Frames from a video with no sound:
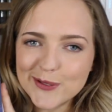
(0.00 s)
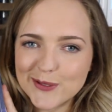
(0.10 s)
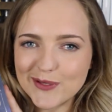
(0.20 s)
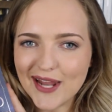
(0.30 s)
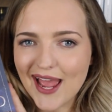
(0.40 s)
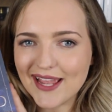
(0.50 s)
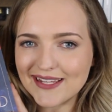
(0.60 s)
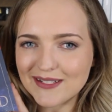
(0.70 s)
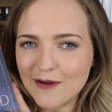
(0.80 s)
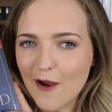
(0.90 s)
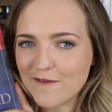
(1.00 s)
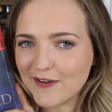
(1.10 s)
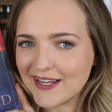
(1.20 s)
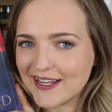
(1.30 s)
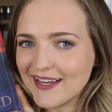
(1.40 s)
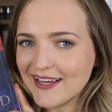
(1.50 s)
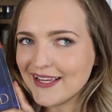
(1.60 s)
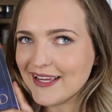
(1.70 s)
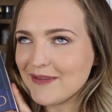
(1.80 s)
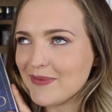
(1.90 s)
so that I can hopefully
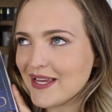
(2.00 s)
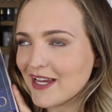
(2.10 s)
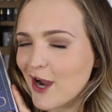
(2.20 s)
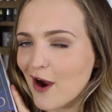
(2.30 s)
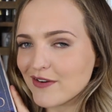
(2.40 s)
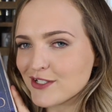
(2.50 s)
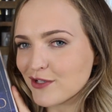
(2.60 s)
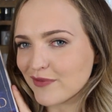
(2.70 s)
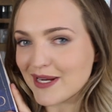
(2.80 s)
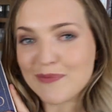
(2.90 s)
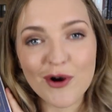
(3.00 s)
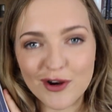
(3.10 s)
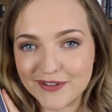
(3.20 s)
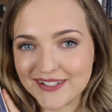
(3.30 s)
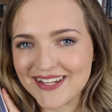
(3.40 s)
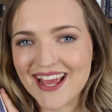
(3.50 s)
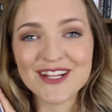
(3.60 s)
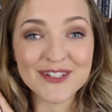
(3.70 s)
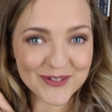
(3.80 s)
be encouraged to read more of it and